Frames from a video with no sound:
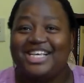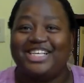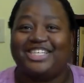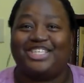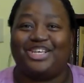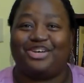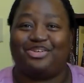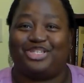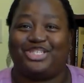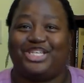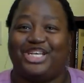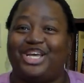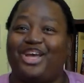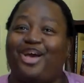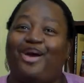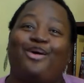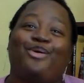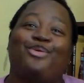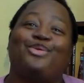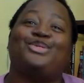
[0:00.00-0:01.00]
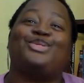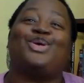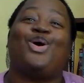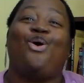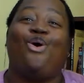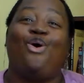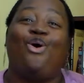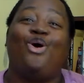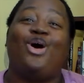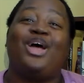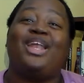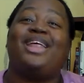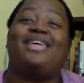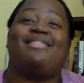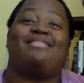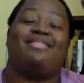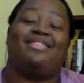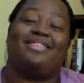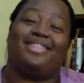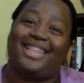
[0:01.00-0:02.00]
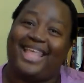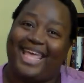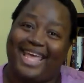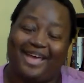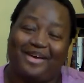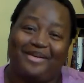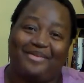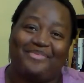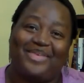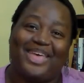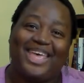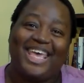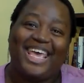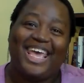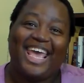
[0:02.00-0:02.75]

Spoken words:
so she goes on the lam,